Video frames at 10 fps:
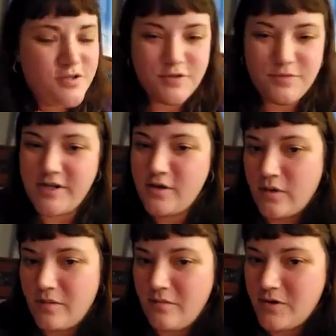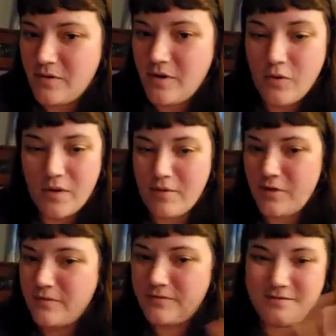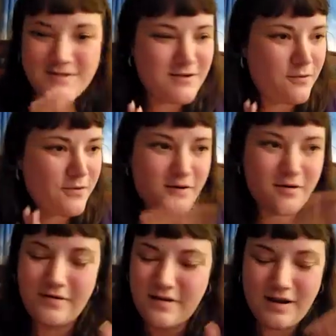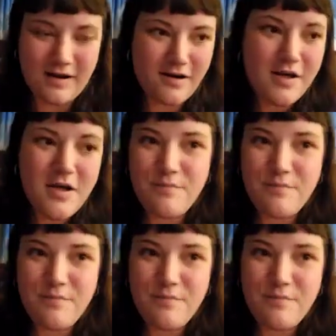Too many hormones going on there.